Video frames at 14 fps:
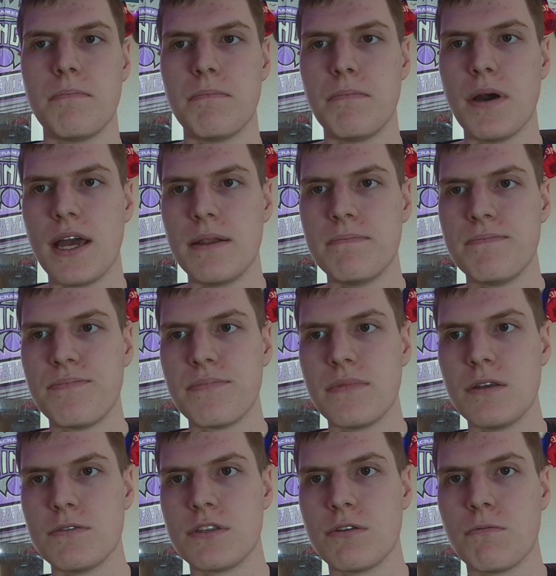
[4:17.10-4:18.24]
but it
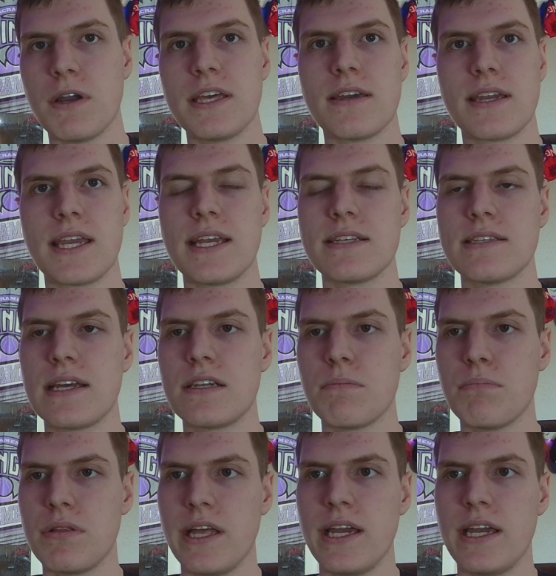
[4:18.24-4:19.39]
was the way the Kings had to
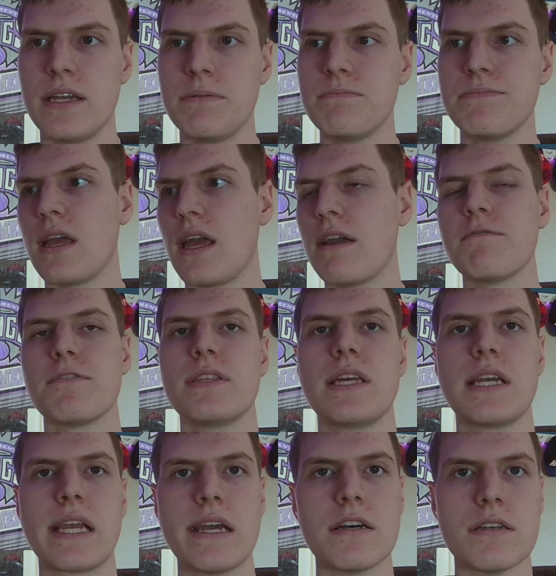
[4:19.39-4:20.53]
play
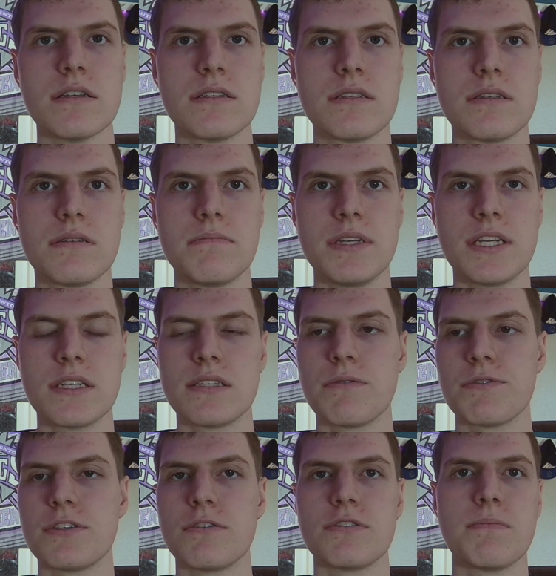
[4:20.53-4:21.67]
everything else because they were
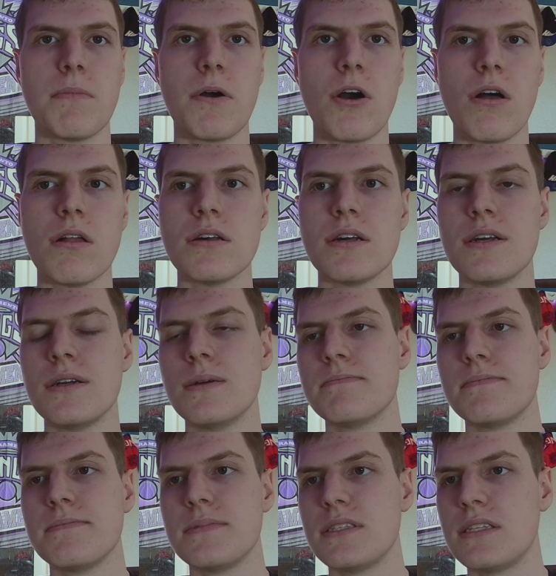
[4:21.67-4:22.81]
so small,
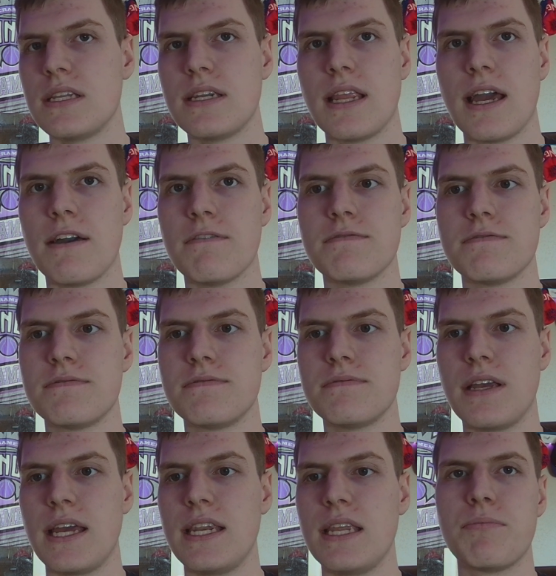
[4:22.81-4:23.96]
didn't have
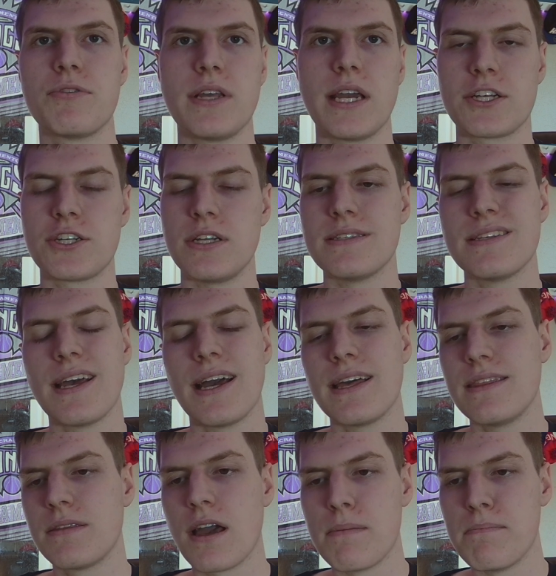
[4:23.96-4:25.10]
any protection
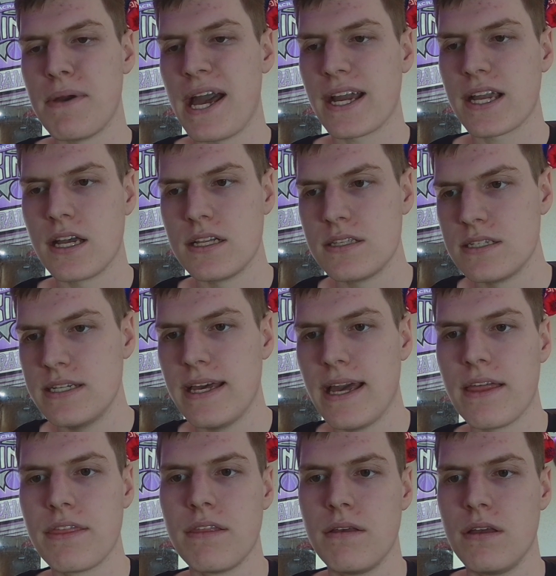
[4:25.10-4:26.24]
inside, got back cut to
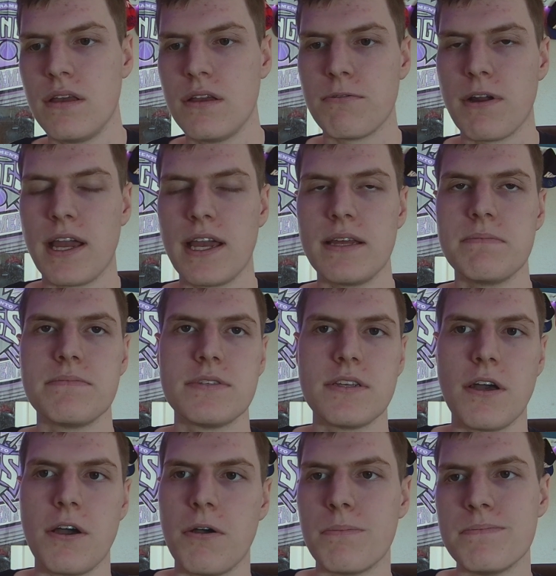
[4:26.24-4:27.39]
death, right?
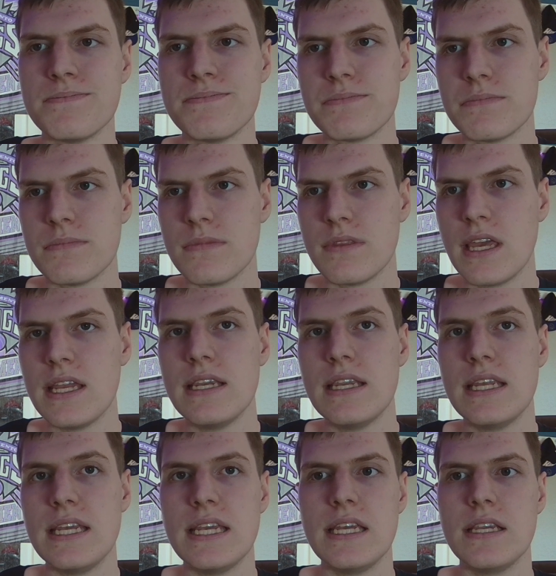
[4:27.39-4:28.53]
So they
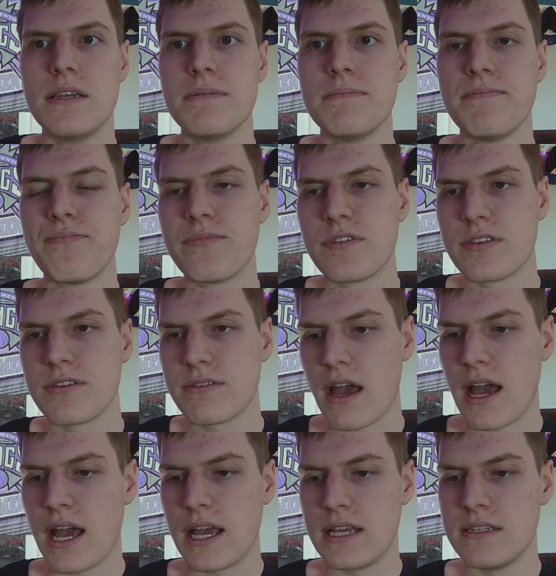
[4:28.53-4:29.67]
need
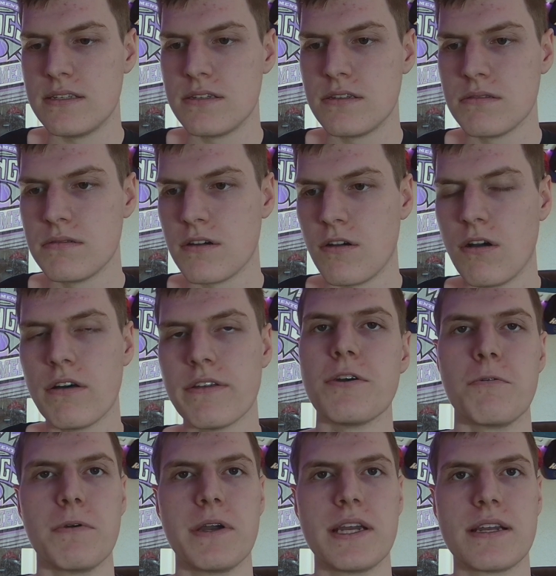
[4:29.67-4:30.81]
size on the
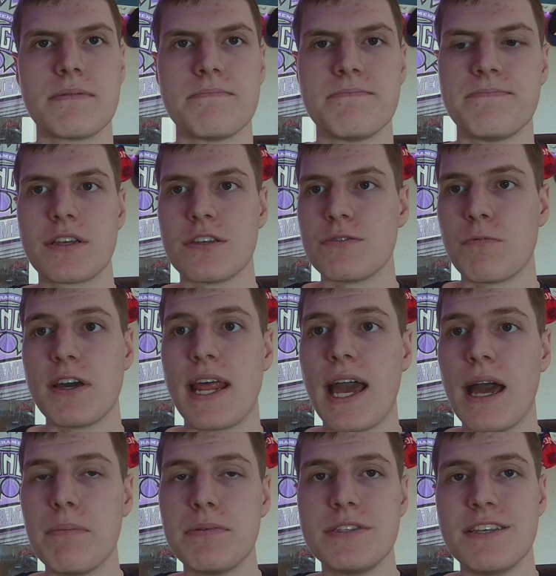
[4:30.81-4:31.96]
wing, because what
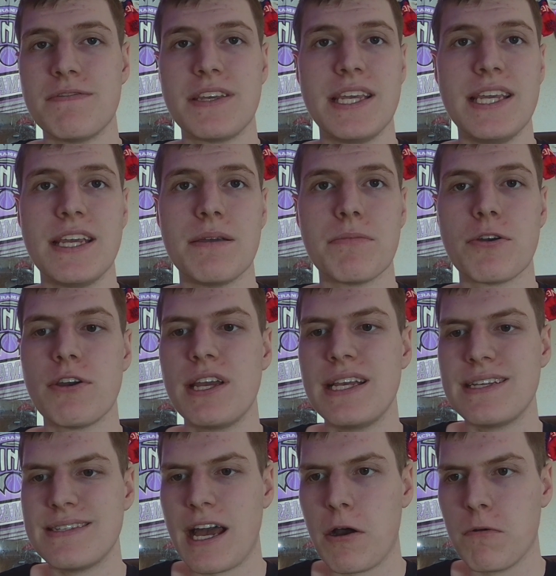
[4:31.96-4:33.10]
happens if Keegan Murray
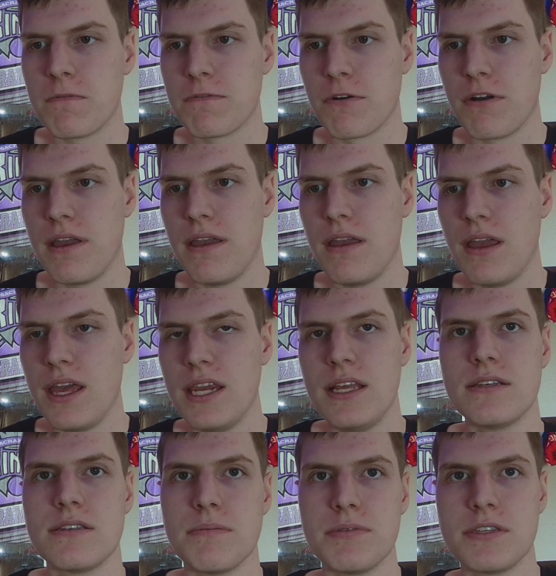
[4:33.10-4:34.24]
is out for any
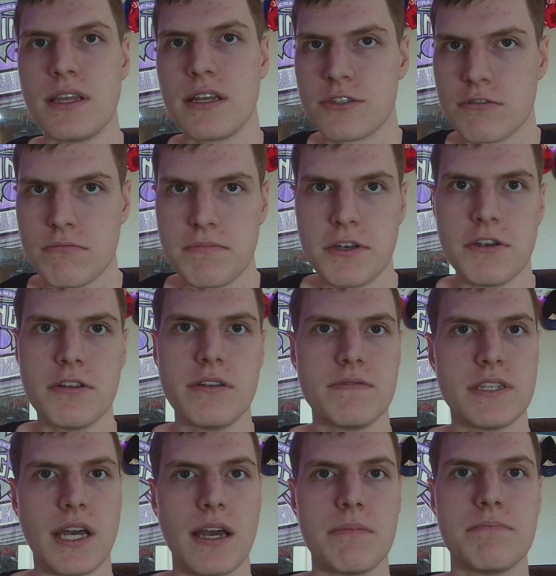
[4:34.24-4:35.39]
substantial period of
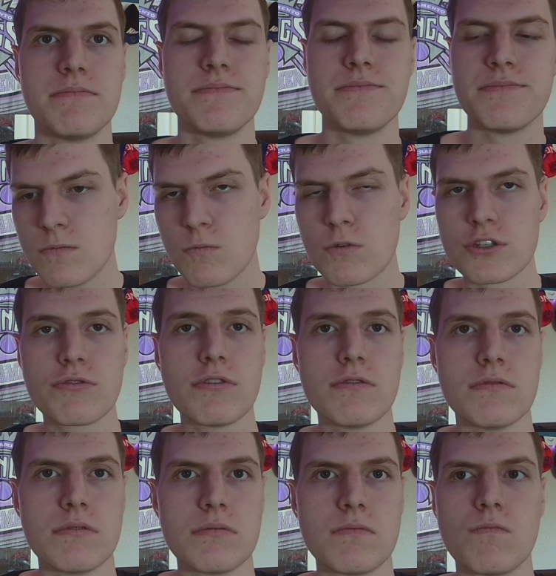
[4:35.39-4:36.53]
time? We're
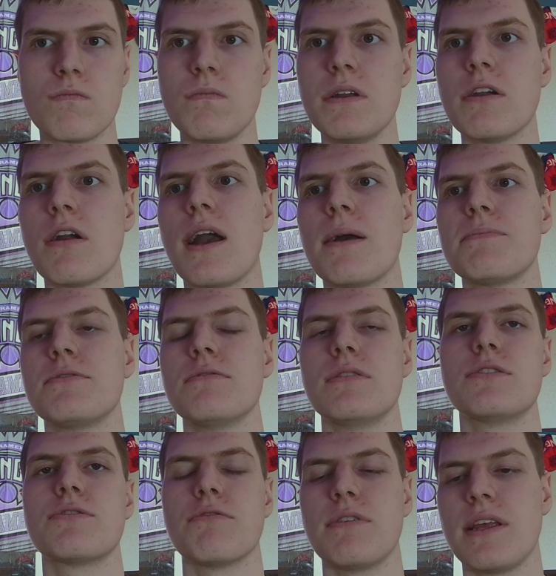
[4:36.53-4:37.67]
screwed. We are absolutely
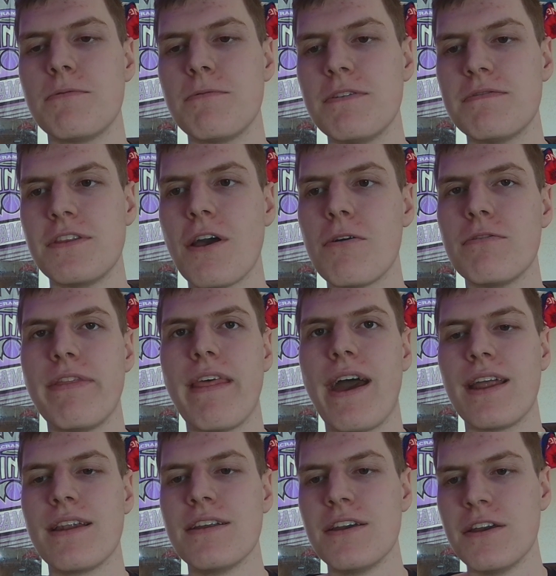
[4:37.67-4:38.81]
screwed. And we've known
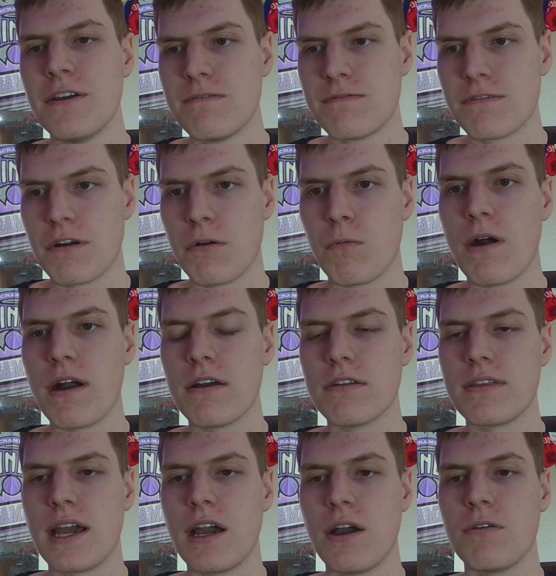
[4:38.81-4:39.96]
that for a while
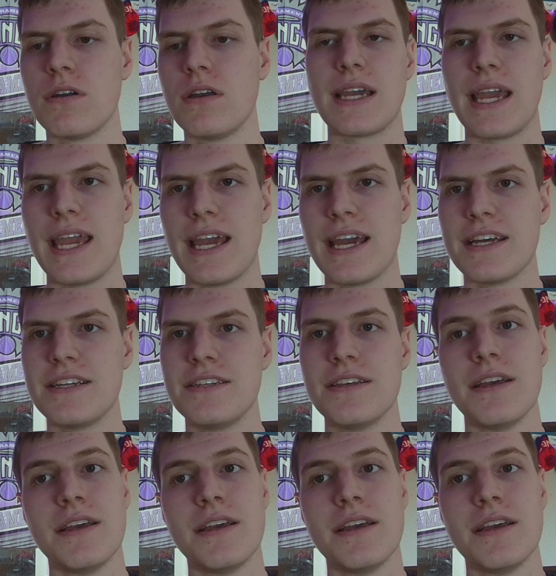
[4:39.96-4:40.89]
now. And,